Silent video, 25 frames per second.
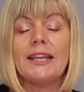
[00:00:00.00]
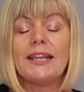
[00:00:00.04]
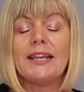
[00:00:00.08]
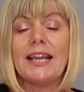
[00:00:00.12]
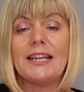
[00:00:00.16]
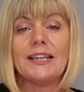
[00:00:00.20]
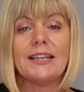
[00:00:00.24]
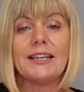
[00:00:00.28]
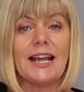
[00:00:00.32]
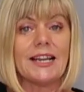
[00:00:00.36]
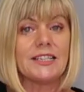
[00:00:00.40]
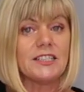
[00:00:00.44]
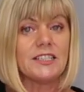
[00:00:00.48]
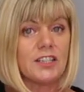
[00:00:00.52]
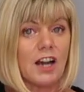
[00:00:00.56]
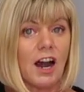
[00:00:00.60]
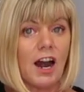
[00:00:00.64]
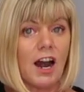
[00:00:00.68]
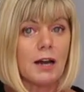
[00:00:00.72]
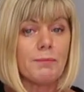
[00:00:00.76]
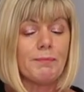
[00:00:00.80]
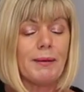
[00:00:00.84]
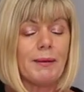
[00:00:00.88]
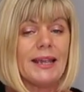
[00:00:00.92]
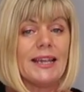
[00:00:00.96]
you can get
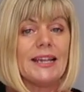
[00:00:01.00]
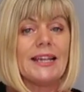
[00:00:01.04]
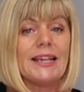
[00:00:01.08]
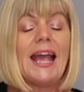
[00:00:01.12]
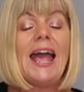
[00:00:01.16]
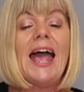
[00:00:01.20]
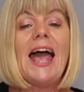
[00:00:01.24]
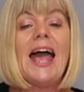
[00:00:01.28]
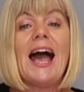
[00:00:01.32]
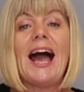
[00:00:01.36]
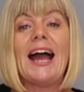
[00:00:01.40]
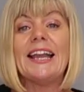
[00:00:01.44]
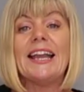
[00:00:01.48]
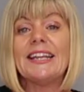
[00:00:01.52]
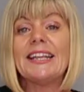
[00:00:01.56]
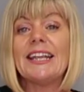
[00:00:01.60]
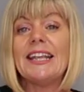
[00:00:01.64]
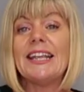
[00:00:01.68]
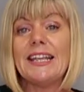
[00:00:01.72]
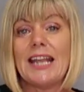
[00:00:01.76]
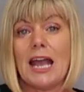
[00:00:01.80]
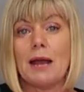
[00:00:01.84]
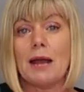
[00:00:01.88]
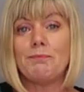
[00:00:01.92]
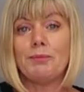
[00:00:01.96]
dark pink, and you
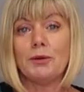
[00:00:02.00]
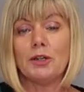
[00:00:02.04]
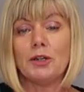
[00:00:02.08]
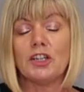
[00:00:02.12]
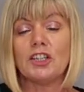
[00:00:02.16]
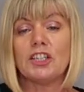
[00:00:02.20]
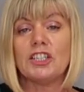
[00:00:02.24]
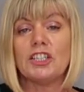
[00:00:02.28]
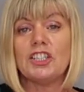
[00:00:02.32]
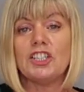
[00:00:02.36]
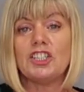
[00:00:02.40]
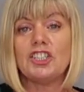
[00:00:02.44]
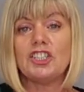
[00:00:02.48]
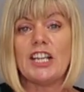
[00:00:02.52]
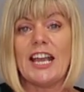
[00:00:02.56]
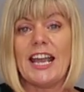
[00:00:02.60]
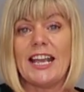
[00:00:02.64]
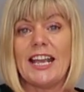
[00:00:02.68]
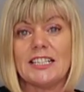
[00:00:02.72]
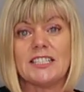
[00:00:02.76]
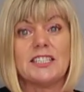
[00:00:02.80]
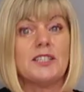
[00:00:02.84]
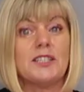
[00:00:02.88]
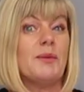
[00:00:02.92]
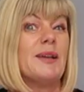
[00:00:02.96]
can get a burgundy
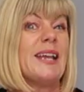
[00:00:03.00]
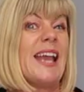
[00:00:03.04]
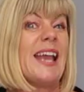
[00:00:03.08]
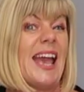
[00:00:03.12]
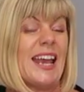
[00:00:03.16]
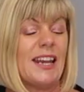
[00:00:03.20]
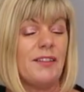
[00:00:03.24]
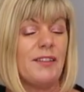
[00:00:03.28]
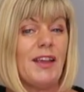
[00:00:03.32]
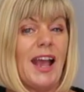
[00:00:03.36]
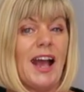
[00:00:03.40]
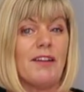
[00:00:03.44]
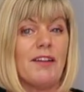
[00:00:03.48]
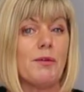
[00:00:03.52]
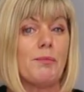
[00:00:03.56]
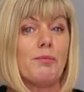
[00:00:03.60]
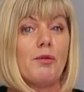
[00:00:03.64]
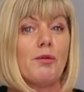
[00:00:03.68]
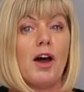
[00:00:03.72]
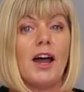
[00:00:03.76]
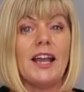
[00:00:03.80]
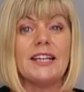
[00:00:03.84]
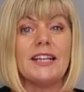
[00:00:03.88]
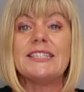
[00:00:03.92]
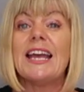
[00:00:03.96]
shade. So again, if you have a
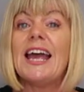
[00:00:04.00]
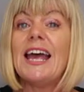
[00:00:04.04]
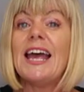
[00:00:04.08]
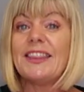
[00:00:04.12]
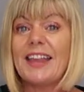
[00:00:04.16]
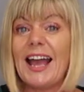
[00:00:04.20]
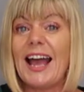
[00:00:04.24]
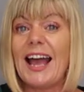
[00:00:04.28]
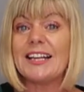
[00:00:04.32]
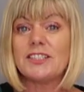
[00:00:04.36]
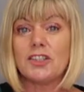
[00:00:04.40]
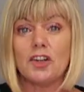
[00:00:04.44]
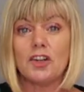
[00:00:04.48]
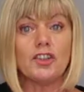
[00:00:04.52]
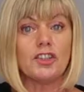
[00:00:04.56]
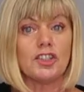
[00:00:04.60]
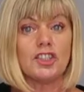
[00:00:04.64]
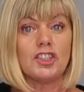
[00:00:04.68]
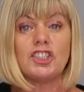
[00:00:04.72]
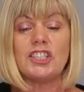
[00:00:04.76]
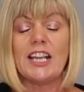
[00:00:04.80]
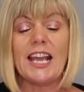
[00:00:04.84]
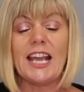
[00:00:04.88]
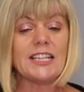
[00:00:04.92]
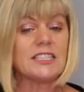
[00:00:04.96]
bride that has
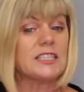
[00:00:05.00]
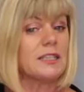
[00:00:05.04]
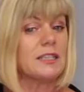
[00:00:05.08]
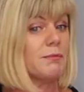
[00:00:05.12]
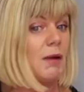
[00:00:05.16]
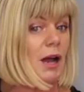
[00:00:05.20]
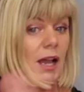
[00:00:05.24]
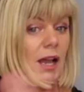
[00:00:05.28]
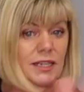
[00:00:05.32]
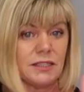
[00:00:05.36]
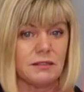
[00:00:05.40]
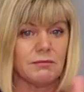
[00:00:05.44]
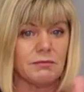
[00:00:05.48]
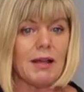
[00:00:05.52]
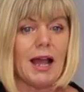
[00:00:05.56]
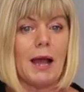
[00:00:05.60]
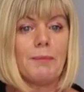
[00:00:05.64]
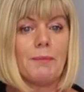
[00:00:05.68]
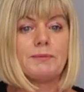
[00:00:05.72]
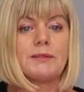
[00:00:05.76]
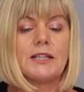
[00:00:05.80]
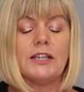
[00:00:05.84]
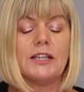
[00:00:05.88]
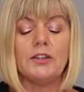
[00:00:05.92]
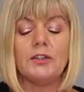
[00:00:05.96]
other shades in mind,
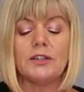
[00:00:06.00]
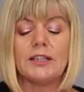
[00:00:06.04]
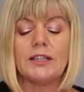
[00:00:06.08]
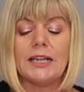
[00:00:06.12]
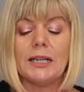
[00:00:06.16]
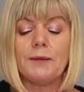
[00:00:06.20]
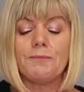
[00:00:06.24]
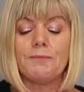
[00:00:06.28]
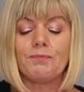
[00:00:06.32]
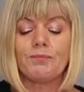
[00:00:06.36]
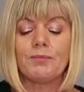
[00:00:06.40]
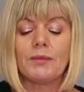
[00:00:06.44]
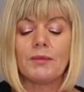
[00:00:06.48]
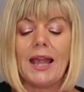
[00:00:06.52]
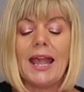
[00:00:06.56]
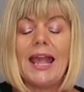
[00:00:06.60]
absolutely.